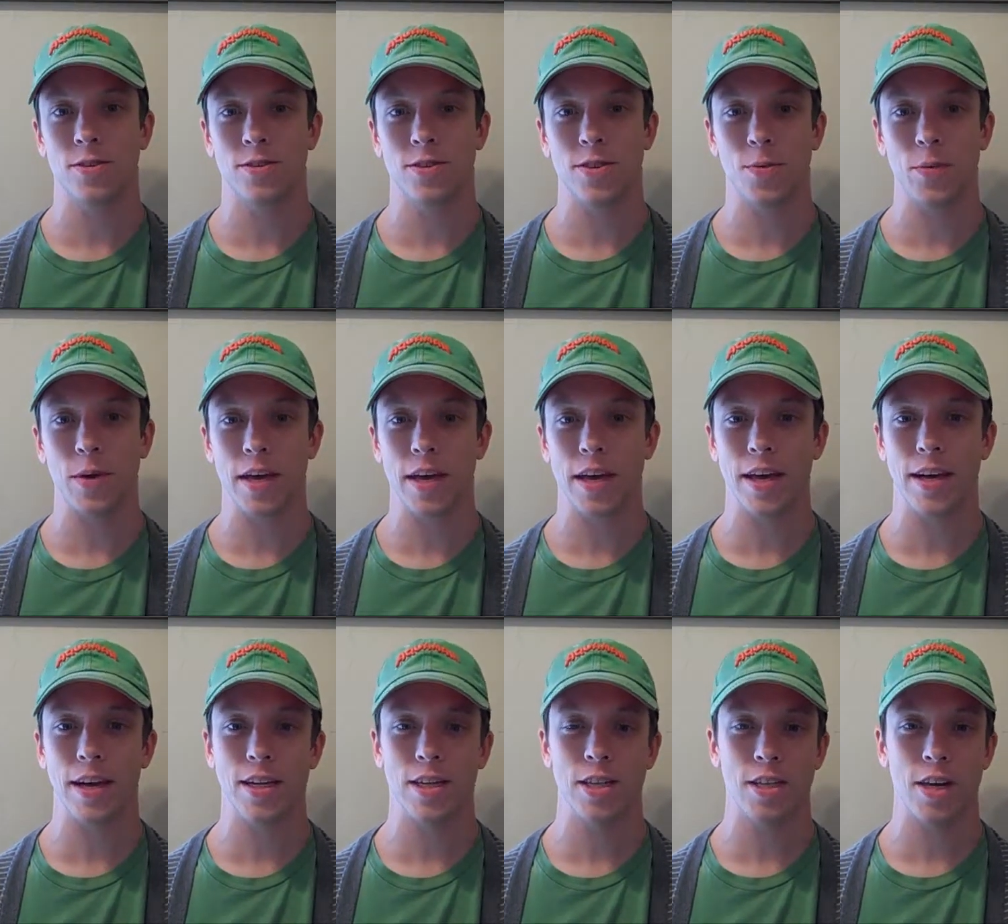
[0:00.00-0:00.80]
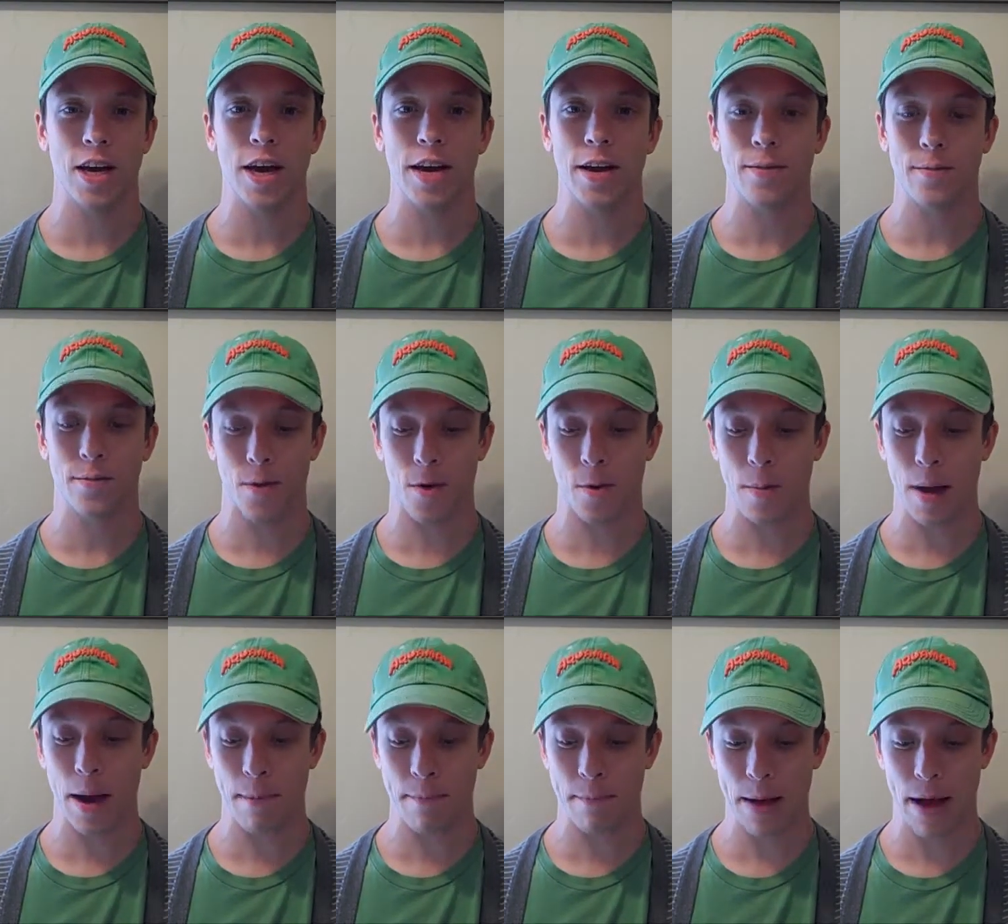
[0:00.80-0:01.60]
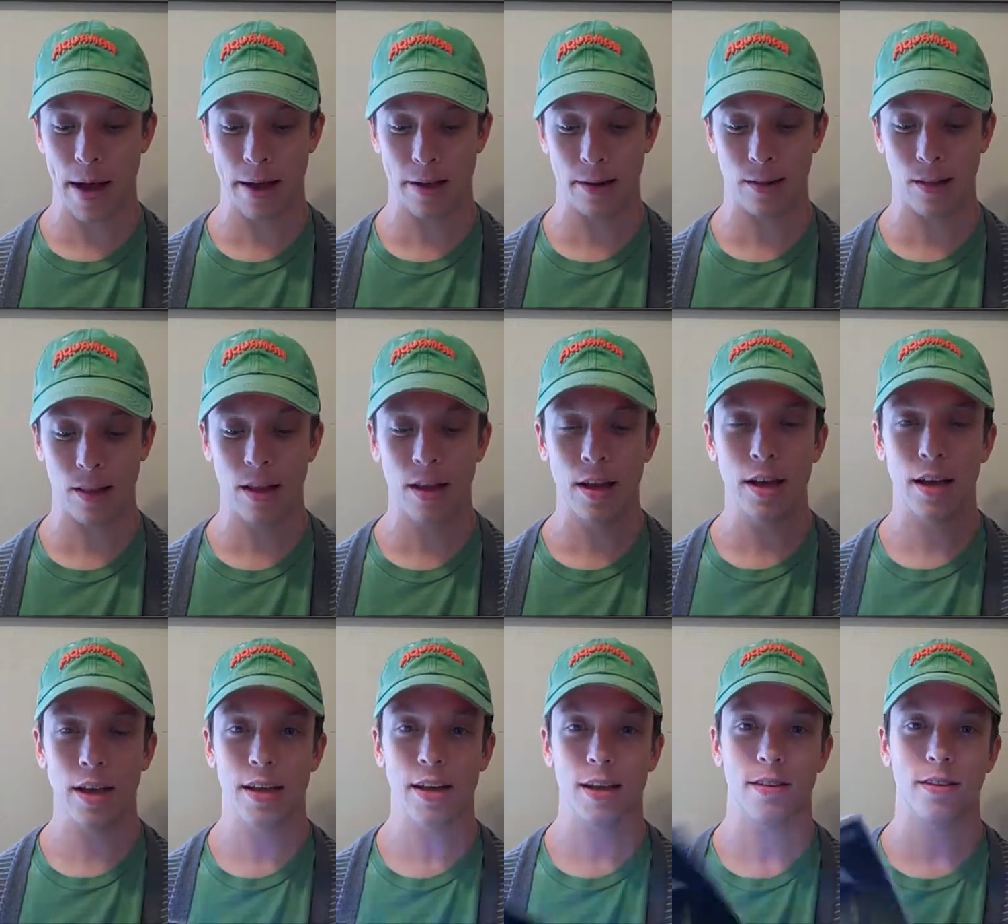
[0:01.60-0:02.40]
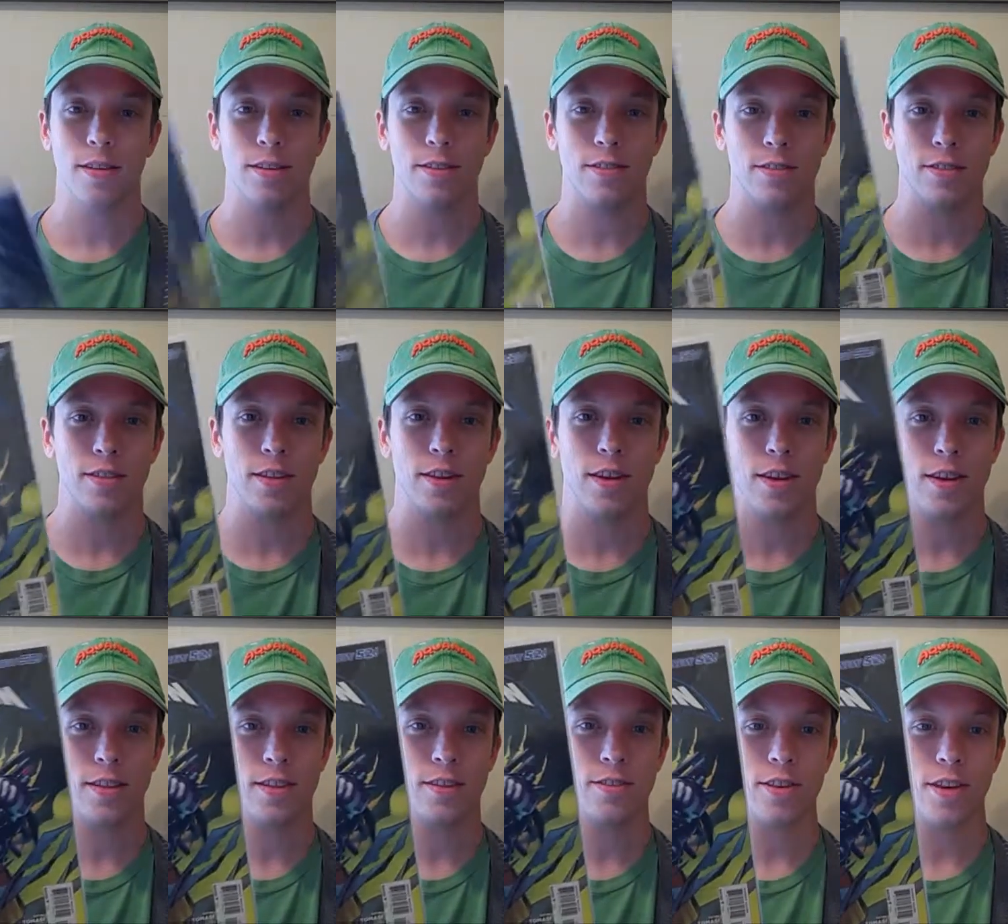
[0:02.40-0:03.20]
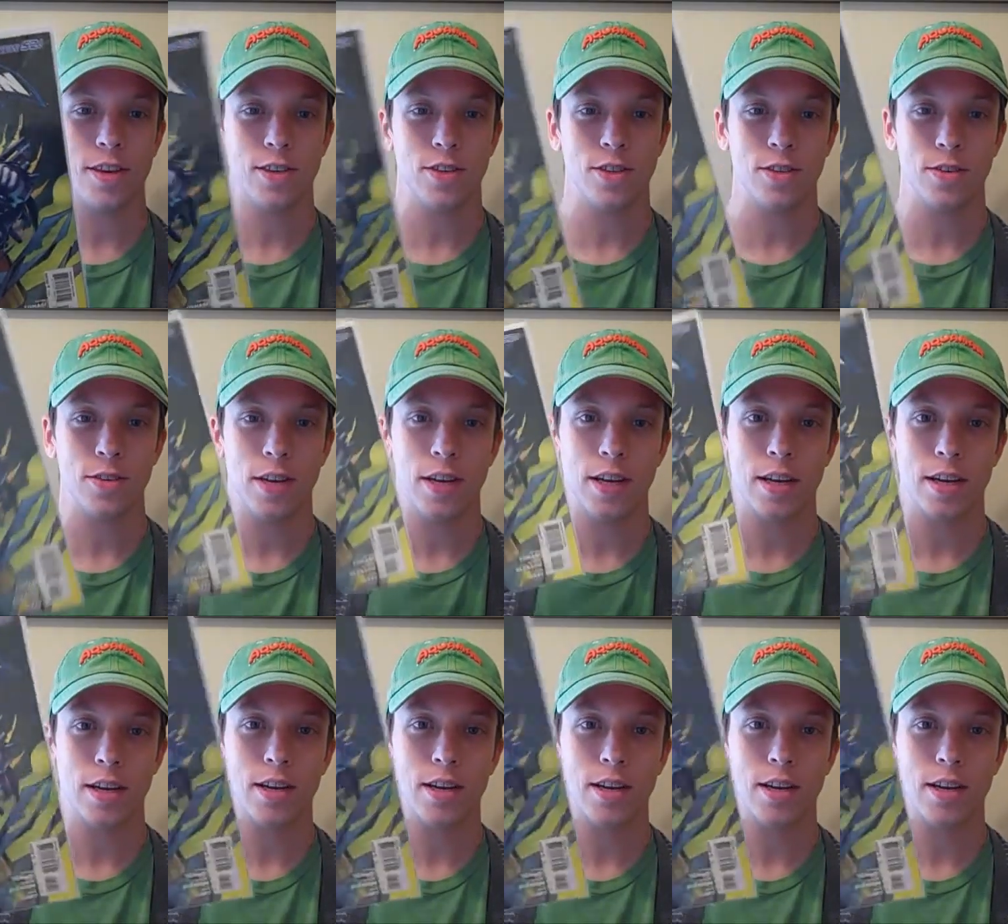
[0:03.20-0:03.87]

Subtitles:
so we get a giant robot battle in this issue, and it